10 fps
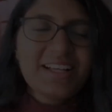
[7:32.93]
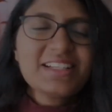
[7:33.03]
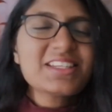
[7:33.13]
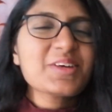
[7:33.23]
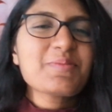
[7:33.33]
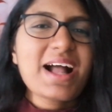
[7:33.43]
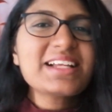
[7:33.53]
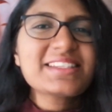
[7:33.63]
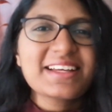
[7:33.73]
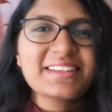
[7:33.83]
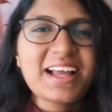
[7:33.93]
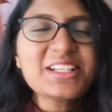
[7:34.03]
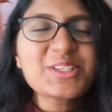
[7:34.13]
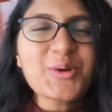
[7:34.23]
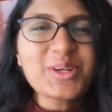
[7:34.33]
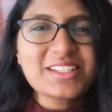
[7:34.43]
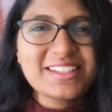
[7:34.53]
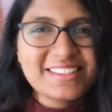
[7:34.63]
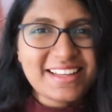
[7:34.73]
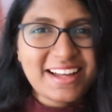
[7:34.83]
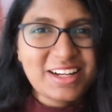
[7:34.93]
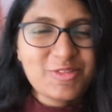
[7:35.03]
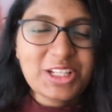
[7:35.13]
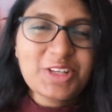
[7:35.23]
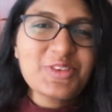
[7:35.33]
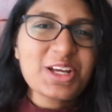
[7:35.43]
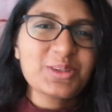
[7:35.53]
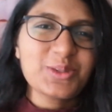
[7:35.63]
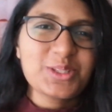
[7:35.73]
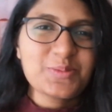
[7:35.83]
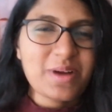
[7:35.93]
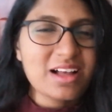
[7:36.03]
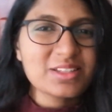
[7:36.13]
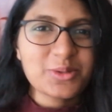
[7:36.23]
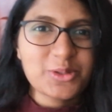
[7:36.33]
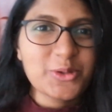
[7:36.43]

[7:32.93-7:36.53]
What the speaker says: It's a mindset that's going to decide whether we are going to pass or